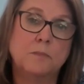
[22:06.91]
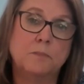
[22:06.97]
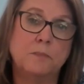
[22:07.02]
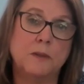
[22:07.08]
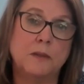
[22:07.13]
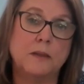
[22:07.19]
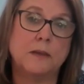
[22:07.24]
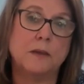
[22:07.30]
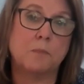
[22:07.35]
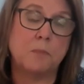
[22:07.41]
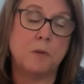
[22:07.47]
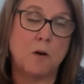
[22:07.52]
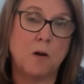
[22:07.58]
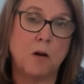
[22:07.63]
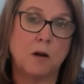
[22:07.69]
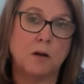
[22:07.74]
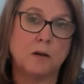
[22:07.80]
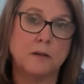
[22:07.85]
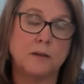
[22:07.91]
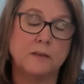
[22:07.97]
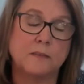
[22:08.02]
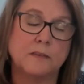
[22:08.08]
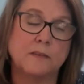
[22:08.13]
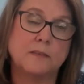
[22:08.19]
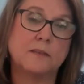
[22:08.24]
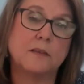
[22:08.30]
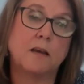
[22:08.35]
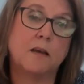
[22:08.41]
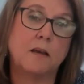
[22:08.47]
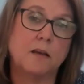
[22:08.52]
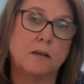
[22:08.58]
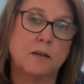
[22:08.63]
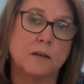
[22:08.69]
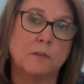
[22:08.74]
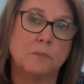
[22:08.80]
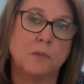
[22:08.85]
being apart, in this
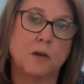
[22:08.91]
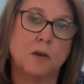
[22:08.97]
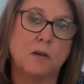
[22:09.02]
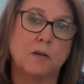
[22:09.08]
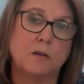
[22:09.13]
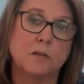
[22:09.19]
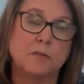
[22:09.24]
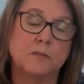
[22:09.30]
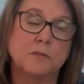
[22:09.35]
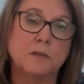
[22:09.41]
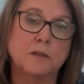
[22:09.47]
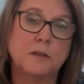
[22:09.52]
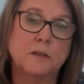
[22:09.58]
time of